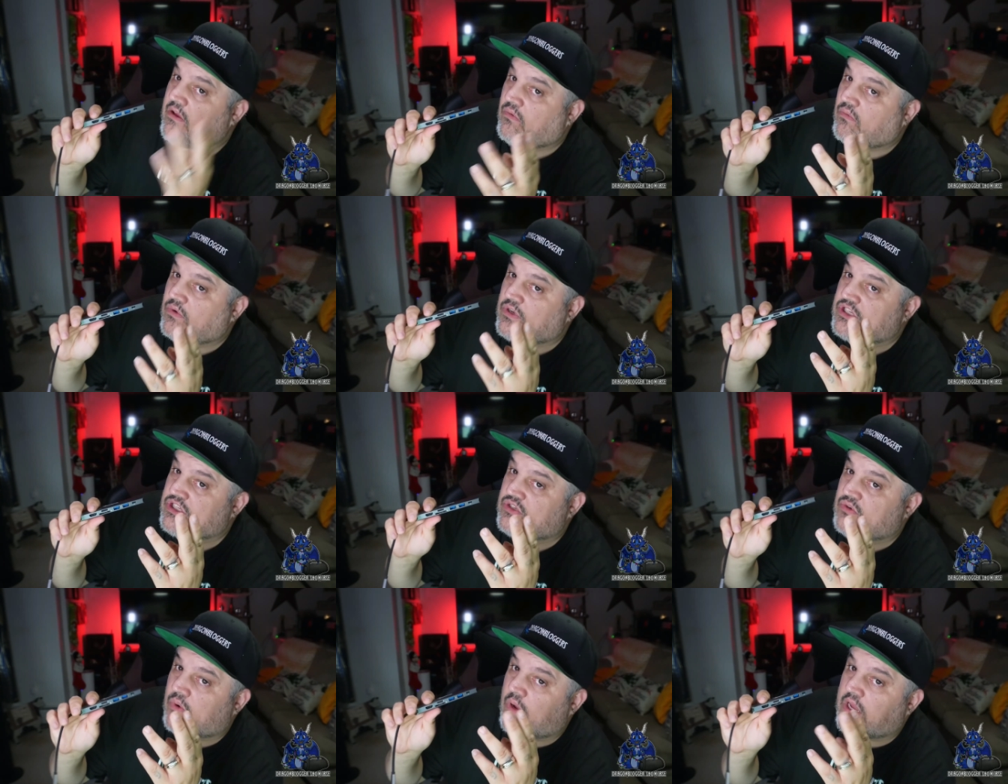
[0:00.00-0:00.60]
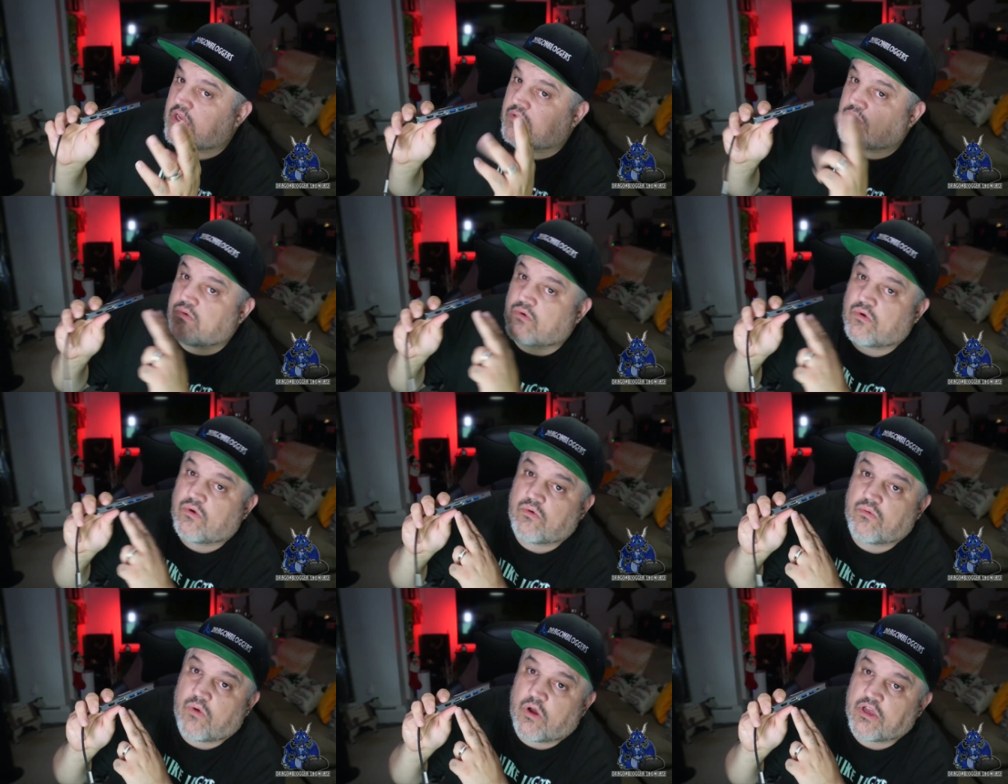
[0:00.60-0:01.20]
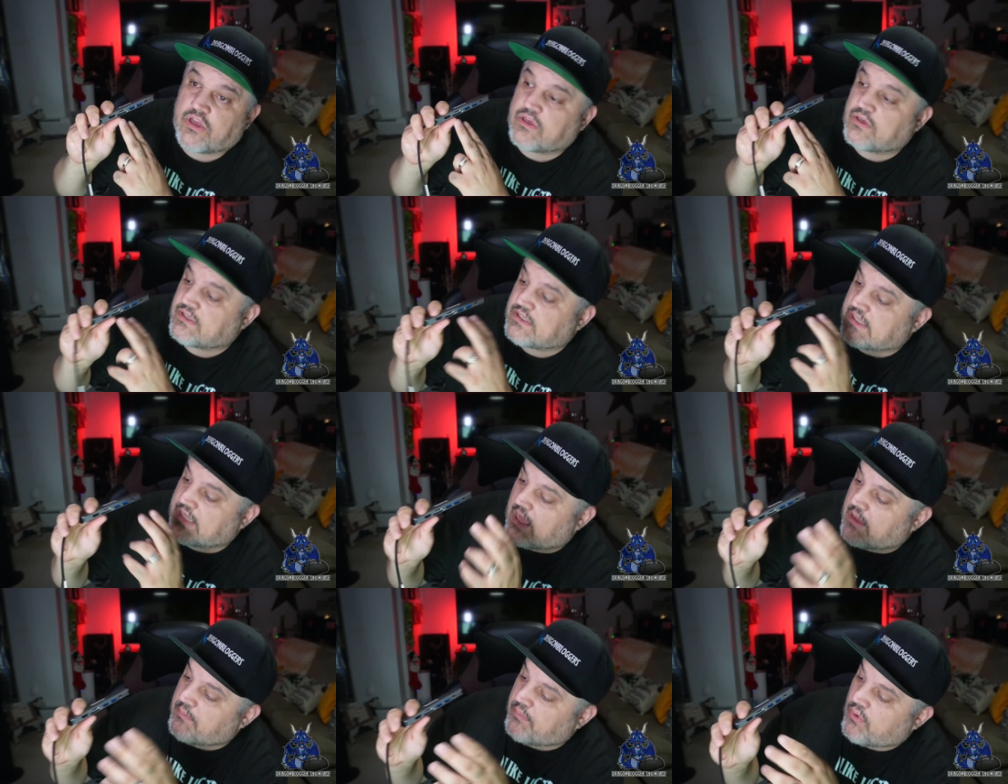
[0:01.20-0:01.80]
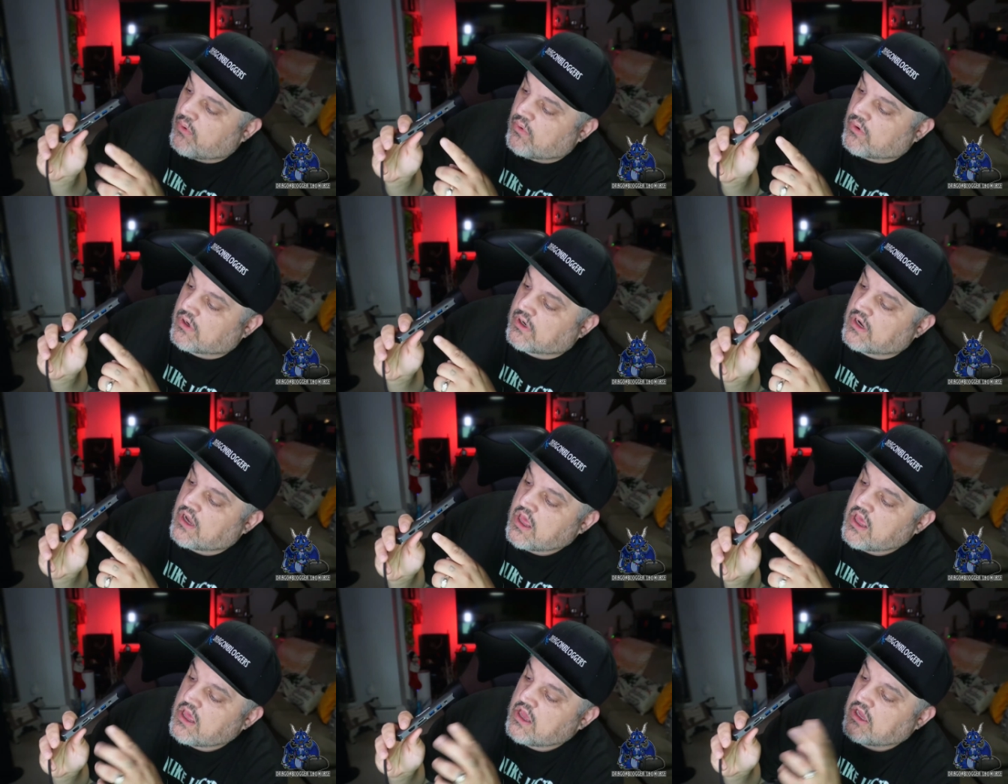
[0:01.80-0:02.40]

which is quite cool while using that port.